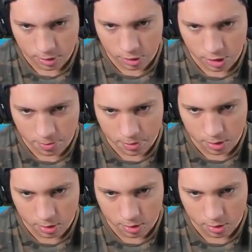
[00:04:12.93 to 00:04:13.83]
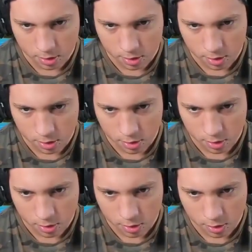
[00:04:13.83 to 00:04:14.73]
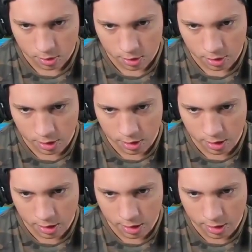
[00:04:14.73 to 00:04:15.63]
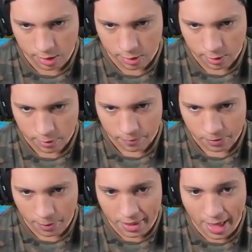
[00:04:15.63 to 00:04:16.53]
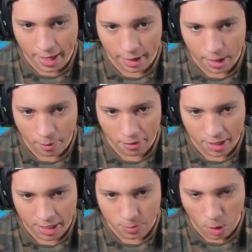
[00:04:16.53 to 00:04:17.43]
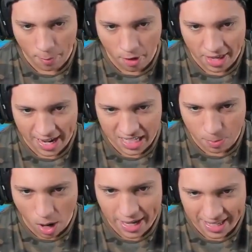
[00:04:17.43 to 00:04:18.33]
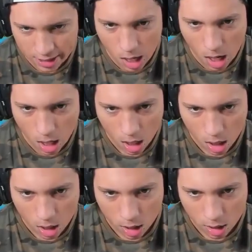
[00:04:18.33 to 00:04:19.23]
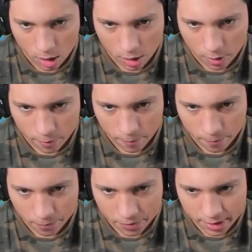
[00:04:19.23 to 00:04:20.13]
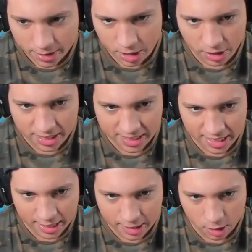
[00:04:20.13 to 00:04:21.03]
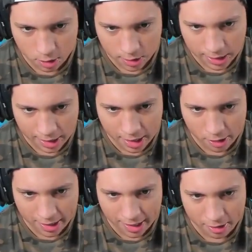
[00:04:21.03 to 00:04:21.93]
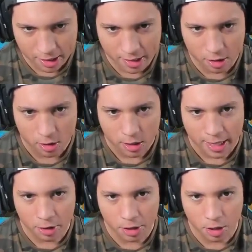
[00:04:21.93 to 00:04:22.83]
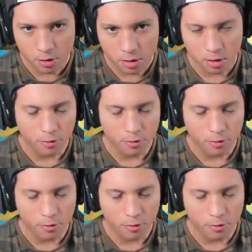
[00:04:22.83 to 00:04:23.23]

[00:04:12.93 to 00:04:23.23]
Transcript: He's gonna try to split us. Good D, good D, good D. Give me that. I'm on that ass, boy. I'm on that ass, boy. Yes, sir. Weird. Yes, sir. Six seconds. Count it out. Count it out. Count it out. Hell no.